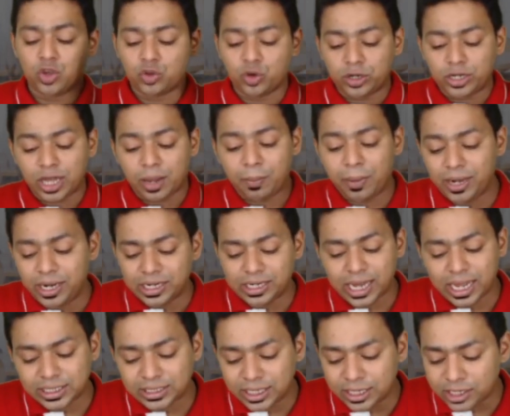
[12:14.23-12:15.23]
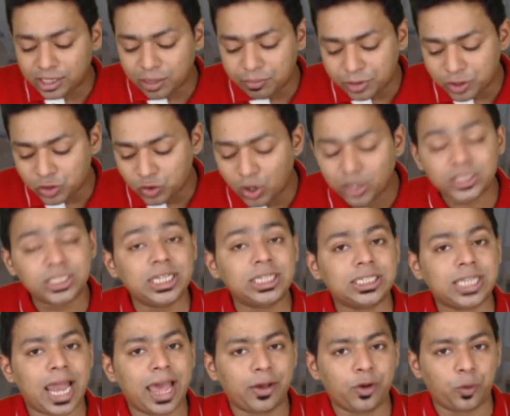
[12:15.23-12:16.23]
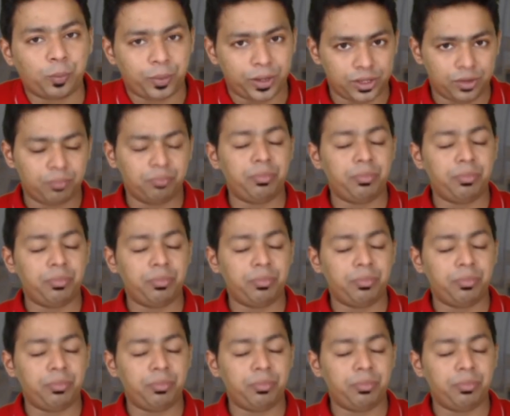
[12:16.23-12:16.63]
So doubly tax income is not 6 lakh rupees.